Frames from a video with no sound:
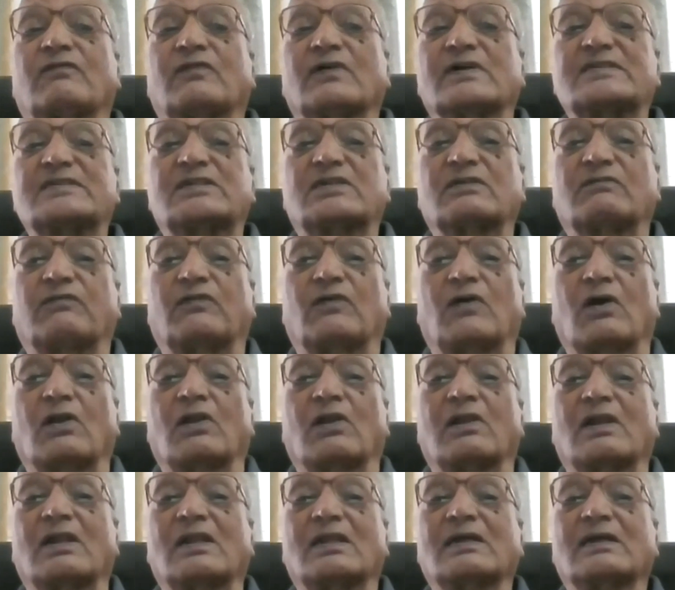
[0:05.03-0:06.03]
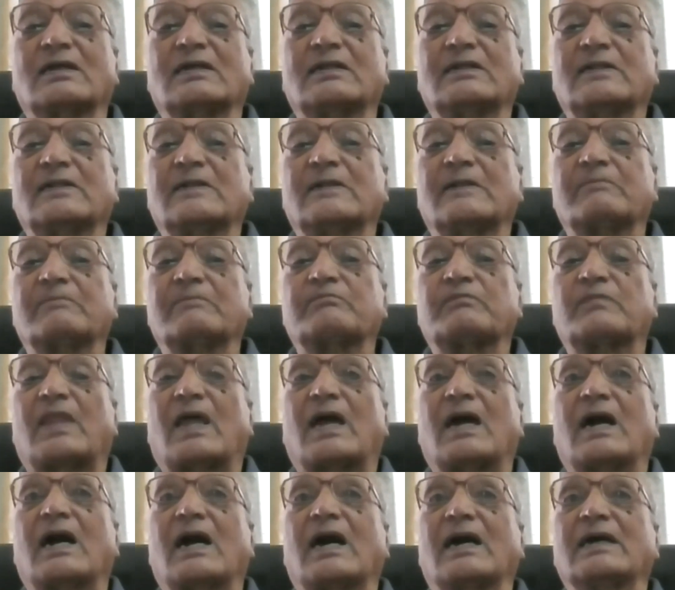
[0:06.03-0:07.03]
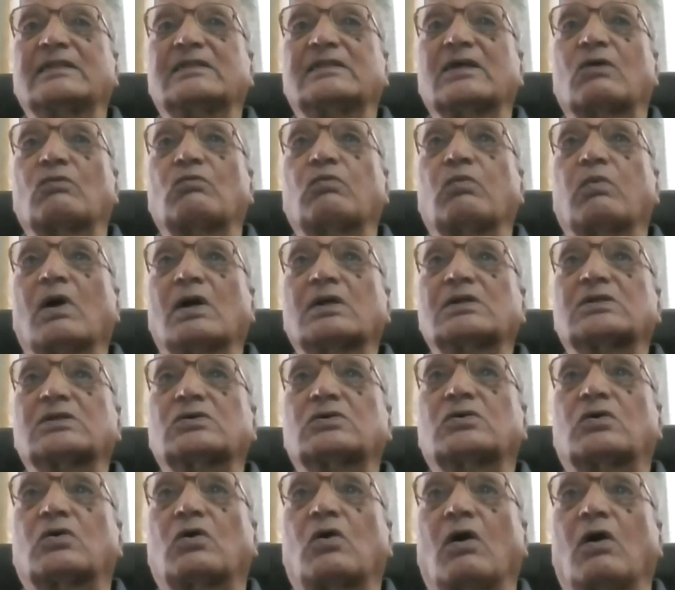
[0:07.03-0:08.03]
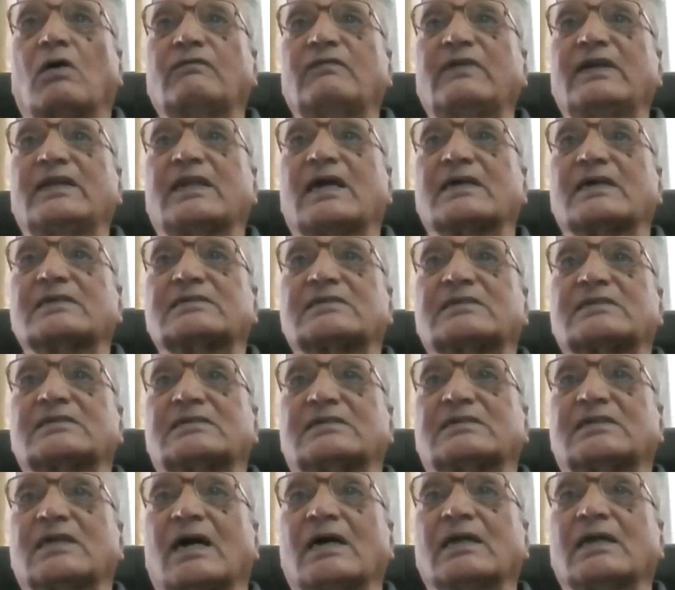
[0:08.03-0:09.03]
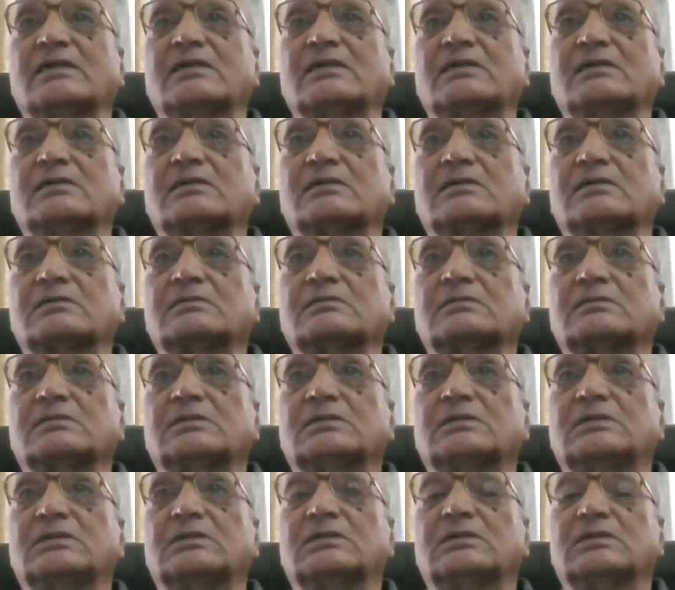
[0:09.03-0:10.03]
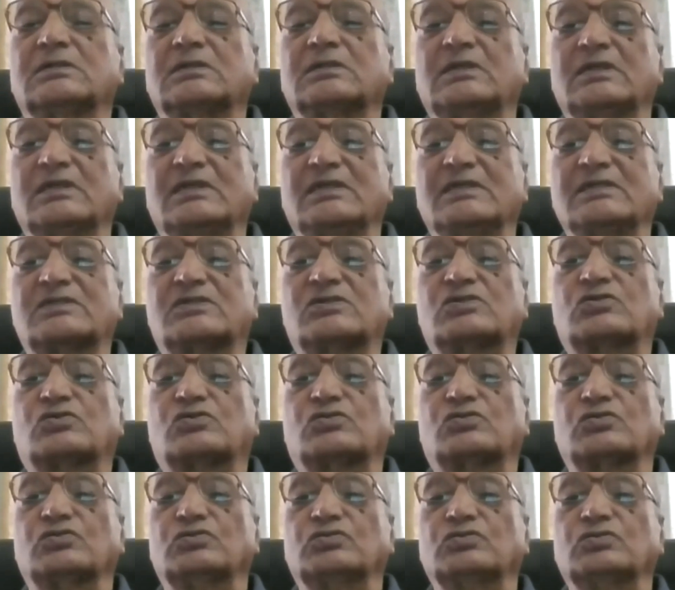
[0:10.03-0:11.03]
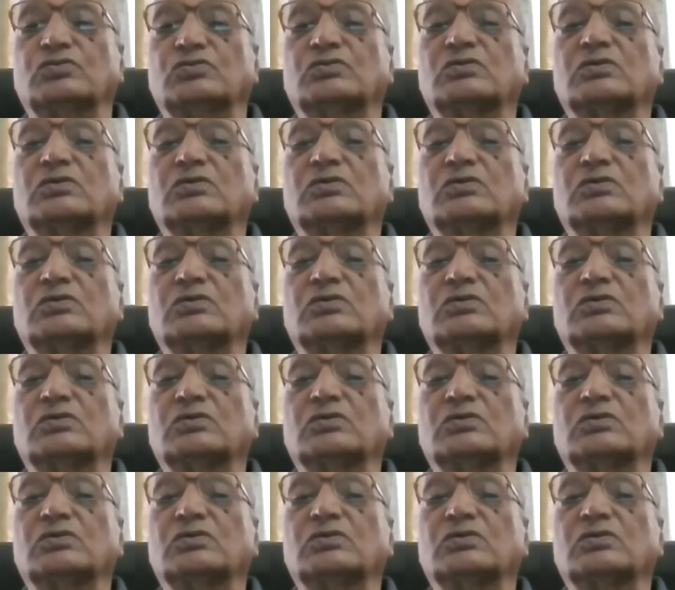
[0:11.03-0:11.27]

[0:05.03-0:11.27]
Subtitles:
First of all, I think what COVID has done is to